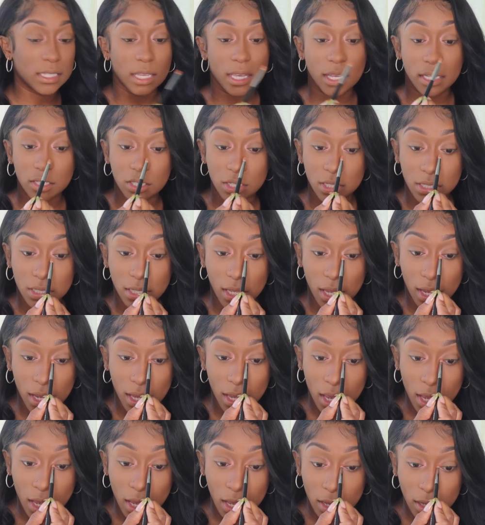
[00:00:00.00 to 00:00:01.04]
And just like,
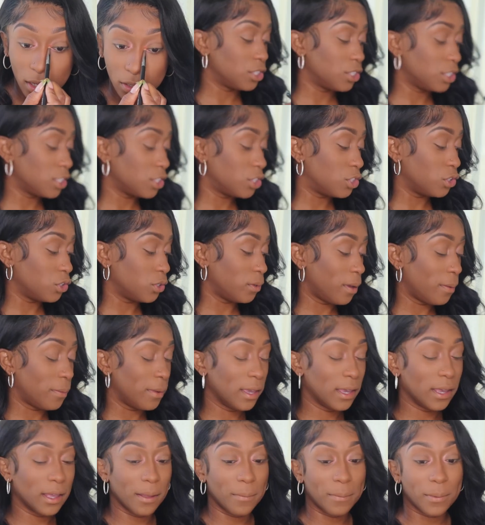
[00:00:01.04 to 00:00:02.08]
I'm just doing my
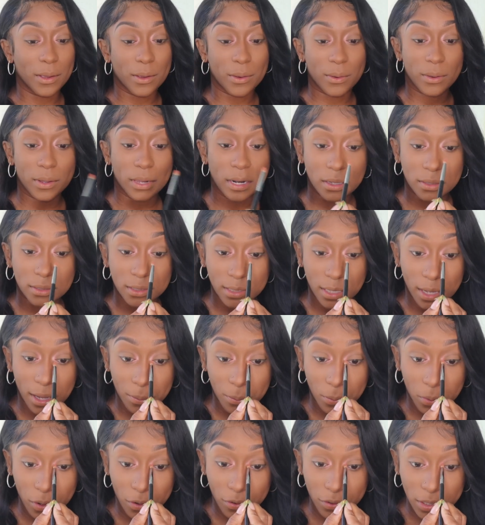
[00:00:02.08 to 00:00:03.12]
makeup and going
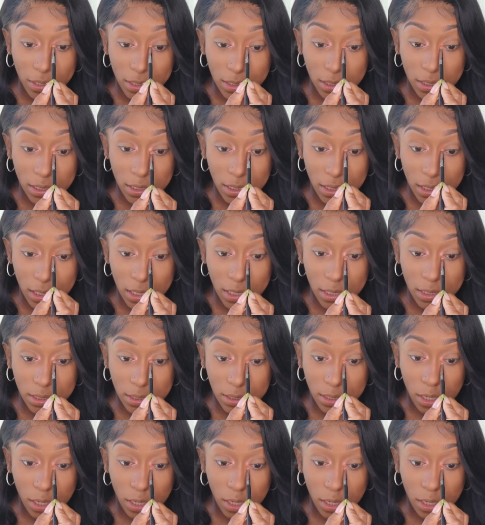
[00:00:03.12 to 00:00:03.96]
outside more recently.